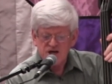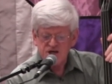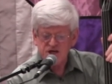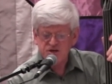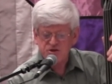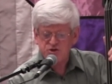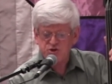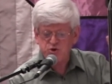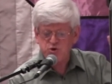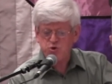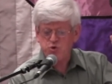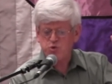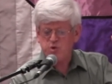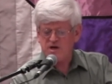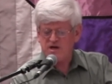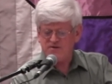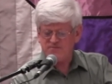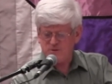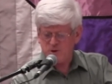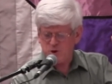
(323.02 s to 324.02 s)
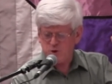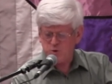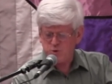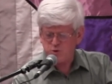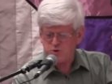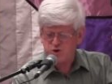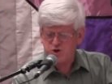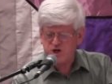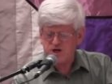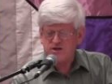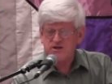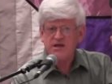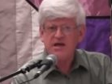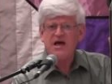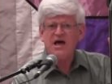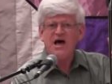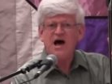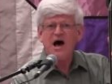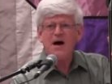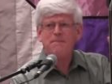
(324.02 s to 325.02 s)
It's a
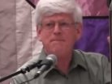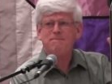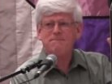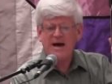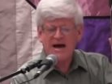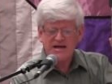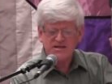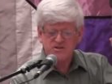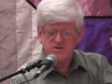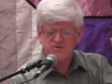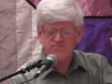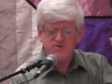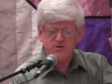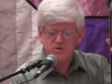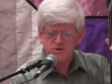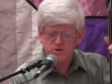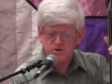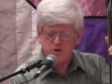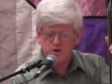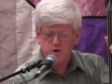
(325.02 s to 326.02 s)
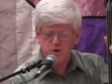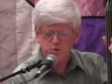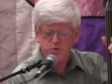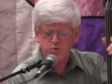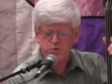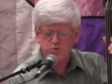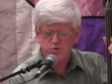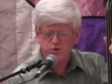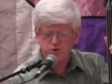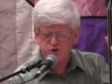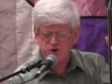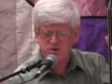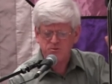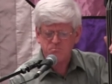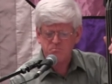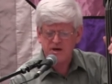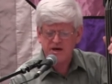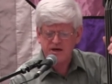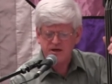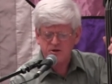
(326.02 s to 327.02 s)
revolution, a pacifist
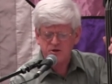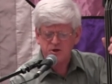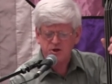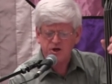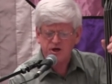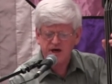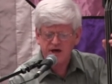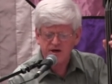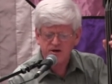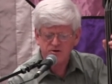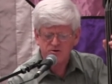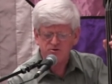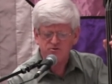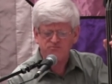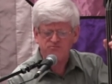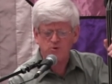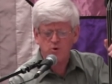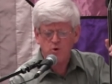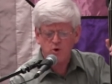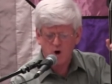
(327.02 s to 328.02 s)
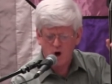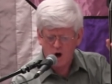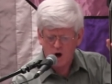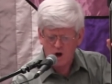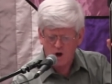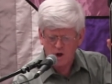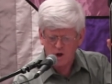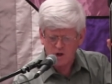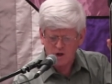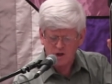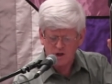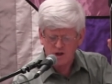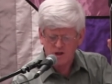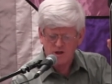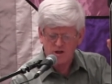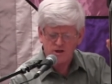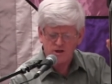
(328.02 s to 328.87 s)
solution, Medicare for all.